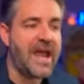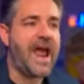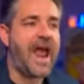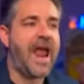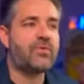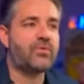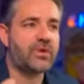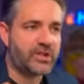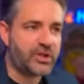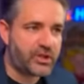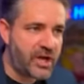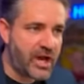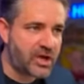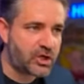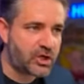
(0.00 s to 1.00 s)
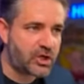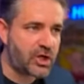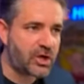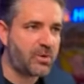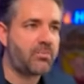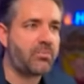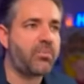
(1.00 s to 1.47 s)
A
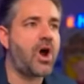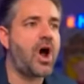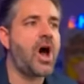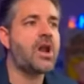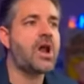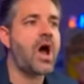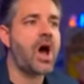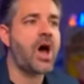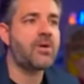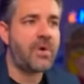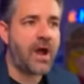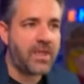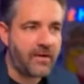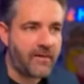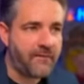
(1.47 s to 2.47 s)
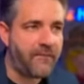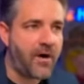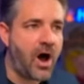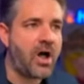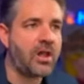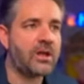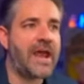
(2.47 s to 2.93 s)
recession brought on by the
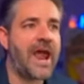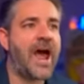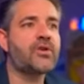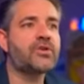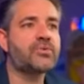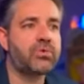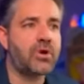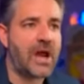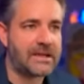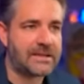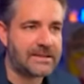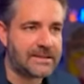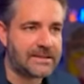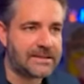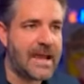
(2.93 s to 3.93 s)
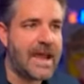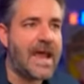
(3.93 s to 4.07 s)
fall in house prices